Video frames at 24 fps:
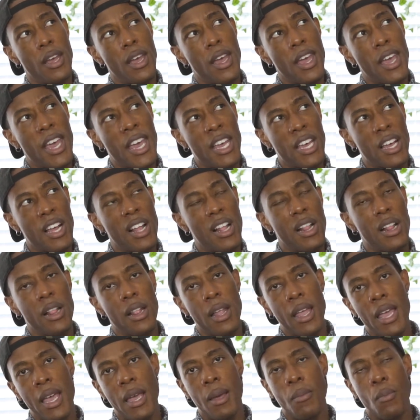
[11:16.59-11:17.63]
and
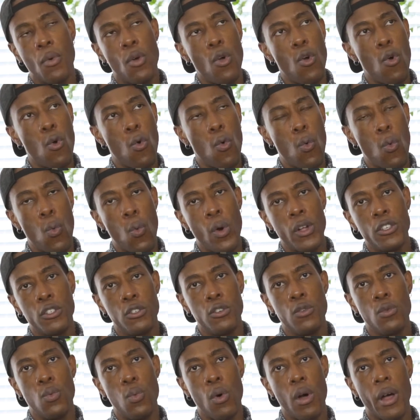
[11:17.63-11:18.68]
claim what
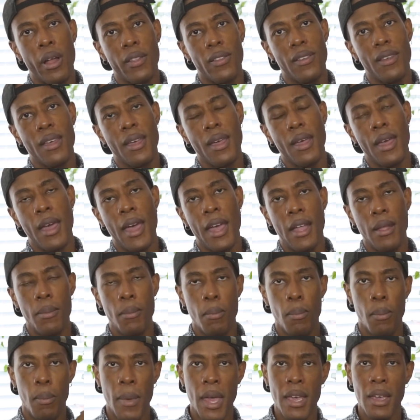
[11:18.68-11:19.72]
you want and
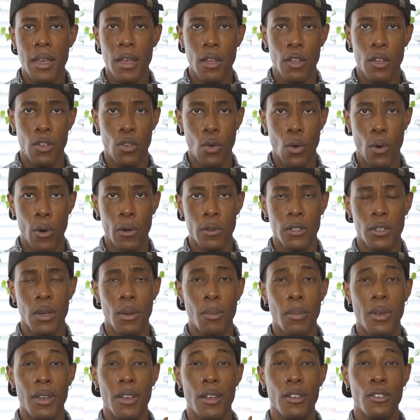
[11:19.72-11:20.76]
make it yours
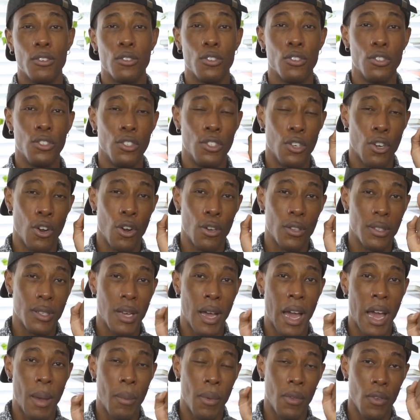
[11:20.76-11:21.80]
because your
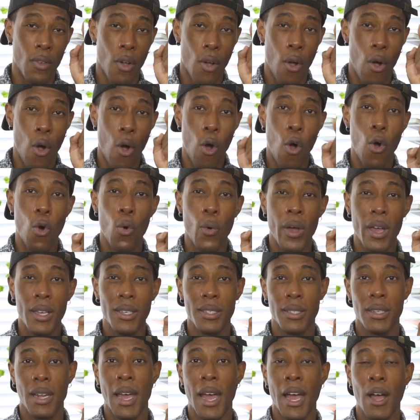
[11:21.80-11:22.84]
time is always
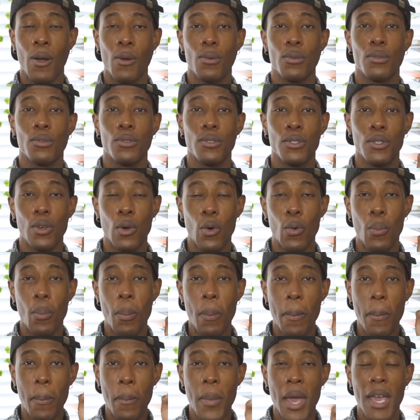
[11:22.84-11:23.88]
now. So
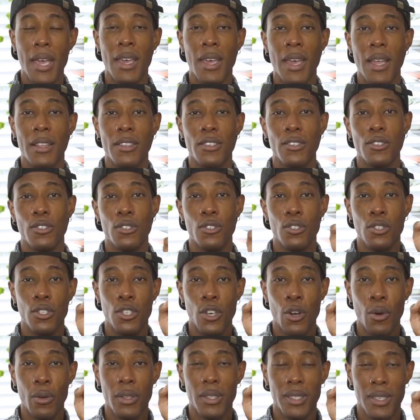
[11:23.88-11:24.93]
make it
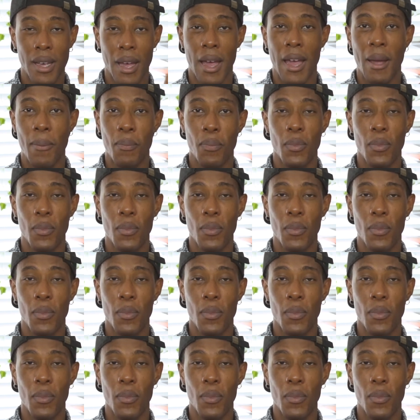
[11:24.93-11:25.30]
your time.